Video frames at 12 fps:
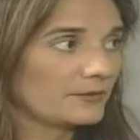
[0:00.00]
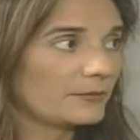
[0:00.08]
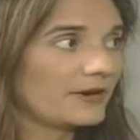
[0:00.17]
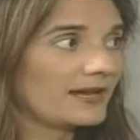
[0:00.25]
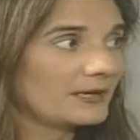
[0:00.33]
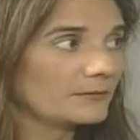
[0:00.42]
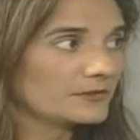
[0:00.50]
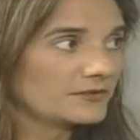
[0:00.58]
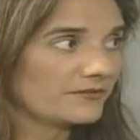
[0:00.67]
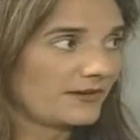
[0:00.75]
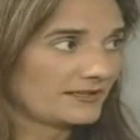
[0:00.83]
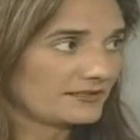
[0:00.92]
their brain, which
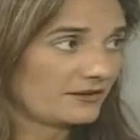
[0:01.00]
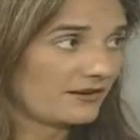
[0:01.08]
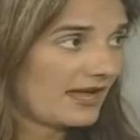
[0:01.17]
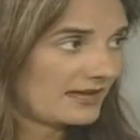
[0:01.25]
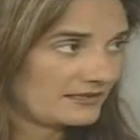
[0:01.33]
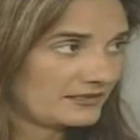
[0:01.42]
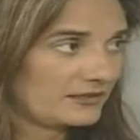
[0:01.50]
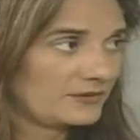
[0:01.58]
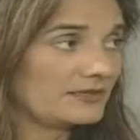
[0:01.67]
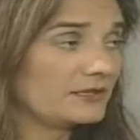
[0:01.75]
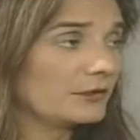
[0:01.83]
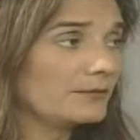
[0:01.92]
affects their
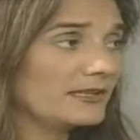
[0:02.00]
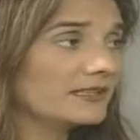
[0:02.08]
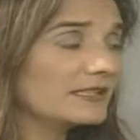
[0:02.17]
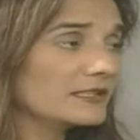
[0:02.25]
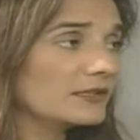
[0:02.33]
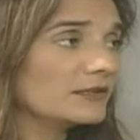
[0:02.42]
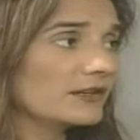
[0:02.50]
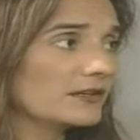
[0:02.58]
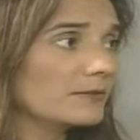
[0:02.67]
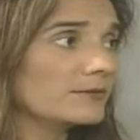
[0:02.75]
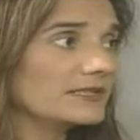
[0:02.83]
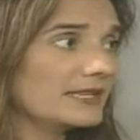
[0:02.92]
attitude and their ability to
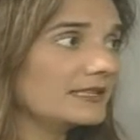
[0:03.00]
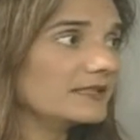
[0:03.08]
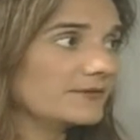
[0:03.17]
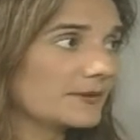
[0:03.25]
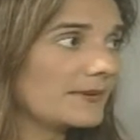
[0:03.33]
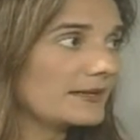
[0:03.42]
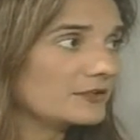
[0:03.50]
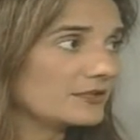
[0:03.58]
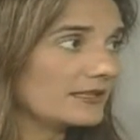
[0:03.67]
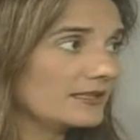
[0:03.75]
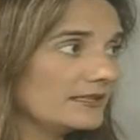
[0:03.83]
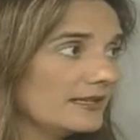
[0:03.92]
learn and retain
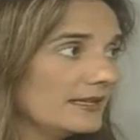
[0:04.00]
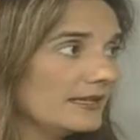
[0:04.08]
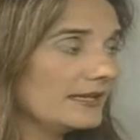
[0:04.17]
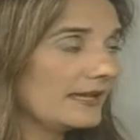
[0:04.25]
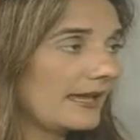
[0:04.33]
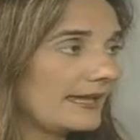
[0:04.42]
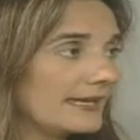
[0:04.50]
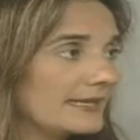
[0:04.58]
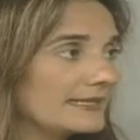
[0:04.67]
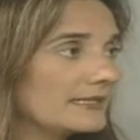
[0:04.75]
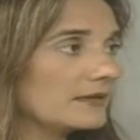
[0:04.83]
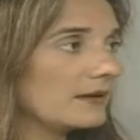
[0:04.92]
information.
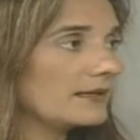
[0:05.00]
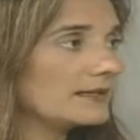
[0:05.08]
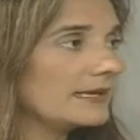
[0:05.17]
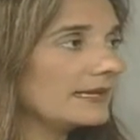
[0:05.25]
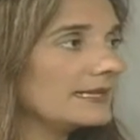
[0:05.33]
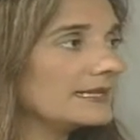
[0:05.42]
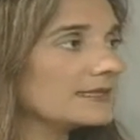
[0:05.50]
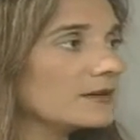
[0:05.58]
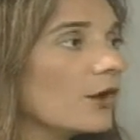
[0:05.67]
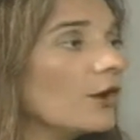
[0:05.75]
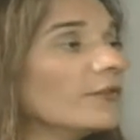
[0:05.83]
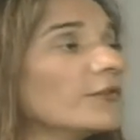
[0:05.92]
And it is an
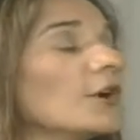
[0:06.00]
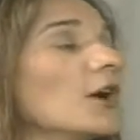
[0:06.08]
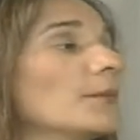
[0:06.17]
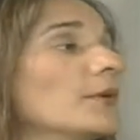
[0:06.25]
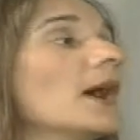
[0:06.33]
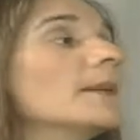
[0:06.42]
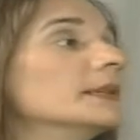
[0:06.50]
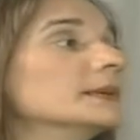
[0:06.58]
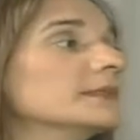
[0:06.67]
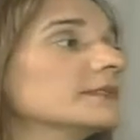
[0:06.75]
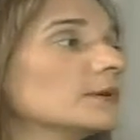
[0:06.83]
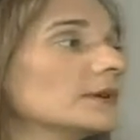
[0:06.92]
overall
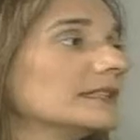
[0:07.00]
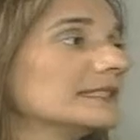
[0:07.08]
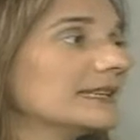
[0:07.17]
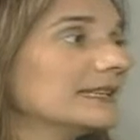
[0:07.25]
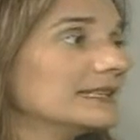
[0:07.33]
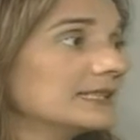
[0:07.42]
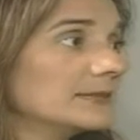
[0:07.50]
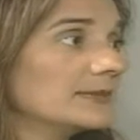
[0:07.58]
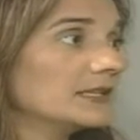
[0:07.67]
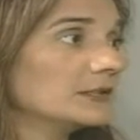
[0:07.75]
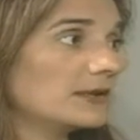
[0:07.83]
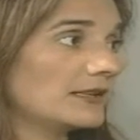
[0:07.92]
problem, of course, that needs to
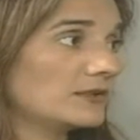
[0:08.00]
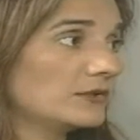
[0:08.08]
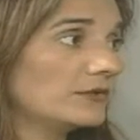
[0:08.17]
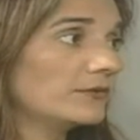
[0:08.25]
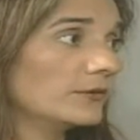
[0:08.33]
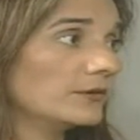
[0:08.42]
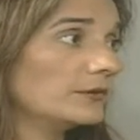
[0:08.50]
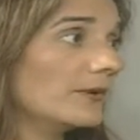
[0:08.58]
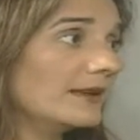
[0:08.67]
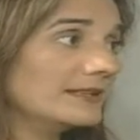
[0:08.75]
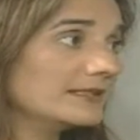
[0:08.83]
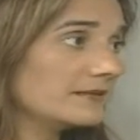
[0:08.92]
be addressed twofold.
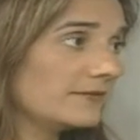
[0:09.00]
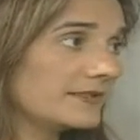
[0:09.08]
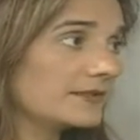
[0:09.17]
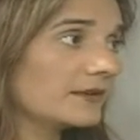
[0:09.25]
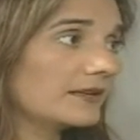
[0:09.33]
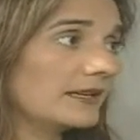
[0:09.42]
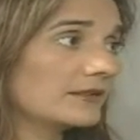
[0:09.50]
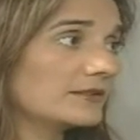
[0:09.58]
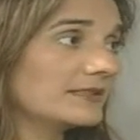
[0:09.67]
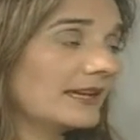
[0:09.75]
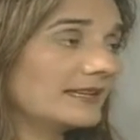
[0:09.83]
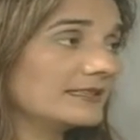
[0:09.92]
One is physical
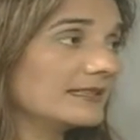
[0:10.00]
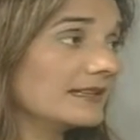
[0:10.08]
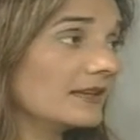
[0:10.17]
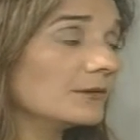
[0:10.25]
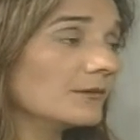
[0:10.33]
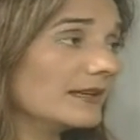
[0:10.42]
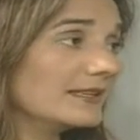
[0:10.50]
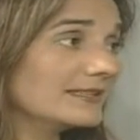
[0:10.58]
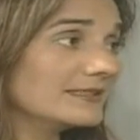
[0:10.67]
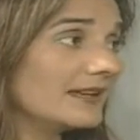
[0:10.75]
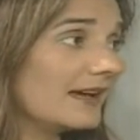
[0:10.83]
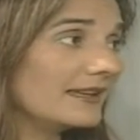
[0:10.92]
exercise, and the other one is
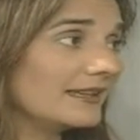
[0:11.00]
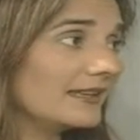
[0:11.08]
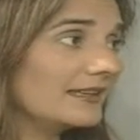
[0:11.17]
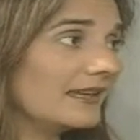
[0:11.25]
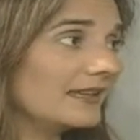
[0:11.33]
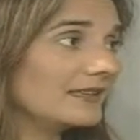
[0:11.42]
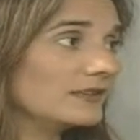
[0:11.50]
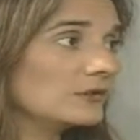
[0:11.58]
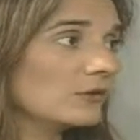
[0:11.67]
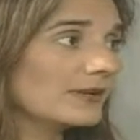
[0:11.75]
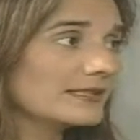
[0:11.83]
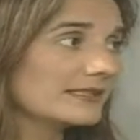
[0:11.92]
diet and the
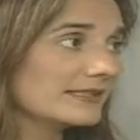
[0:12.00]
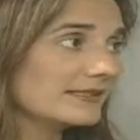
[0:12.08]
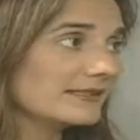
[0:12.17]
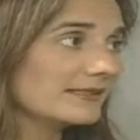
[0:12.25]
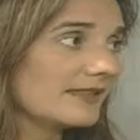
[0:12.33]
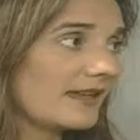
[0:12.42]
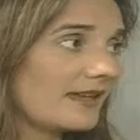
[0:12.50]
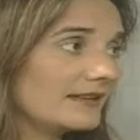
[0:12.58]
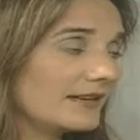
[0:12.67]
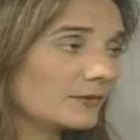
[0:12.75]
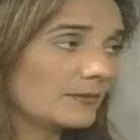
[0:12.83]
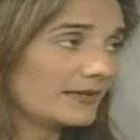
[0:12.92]
choices
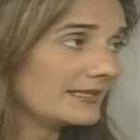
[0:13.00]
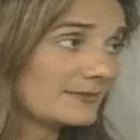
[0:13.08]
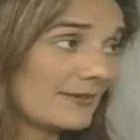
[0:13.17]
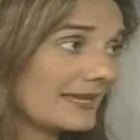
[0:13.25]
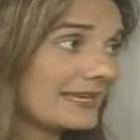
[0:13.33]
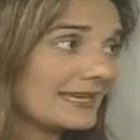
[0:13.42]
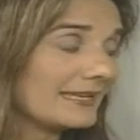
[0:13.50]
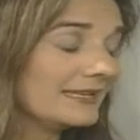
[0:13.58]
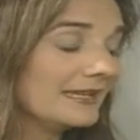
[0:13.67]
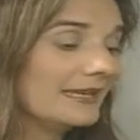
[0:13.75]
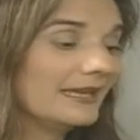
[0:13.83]
that everybody's making.